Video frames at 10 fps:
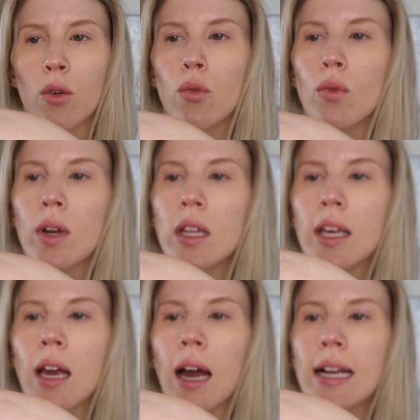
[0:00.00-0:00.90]
And
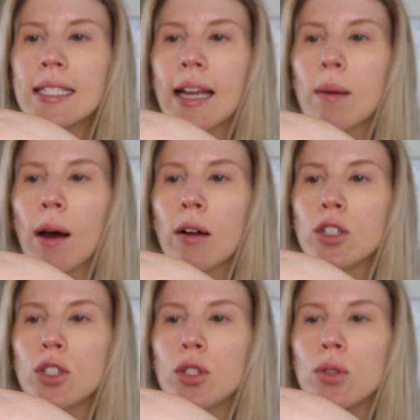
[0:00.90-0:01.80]
really, I'd say about
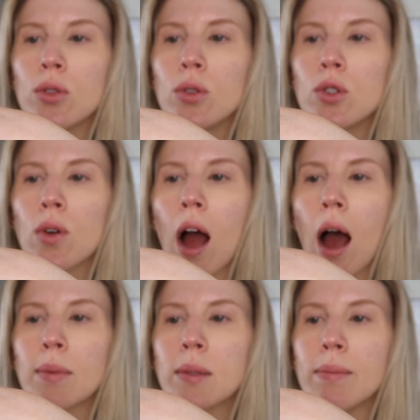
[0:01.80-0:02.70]
two
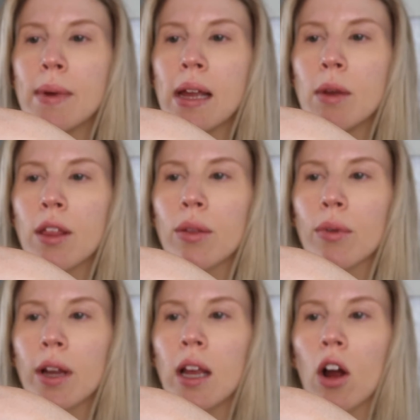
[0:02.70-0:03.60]
drops, maybe
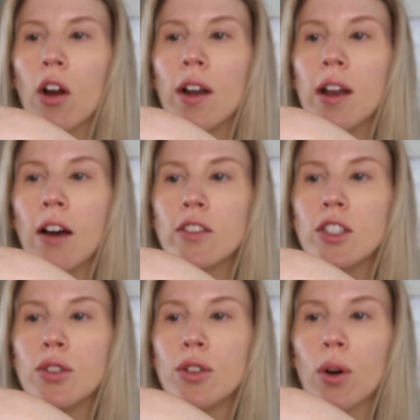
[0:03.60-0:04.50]
three, are enough to
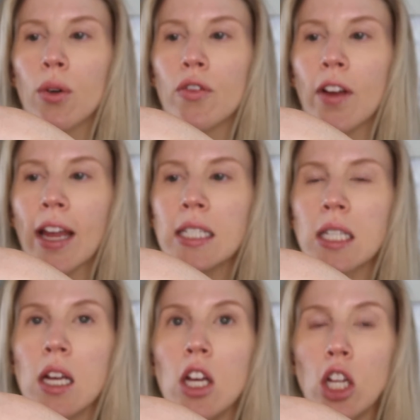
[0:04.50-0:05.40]
do your whole face.
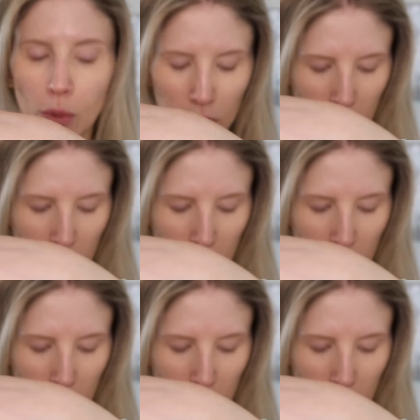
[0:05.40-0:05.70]
So I'm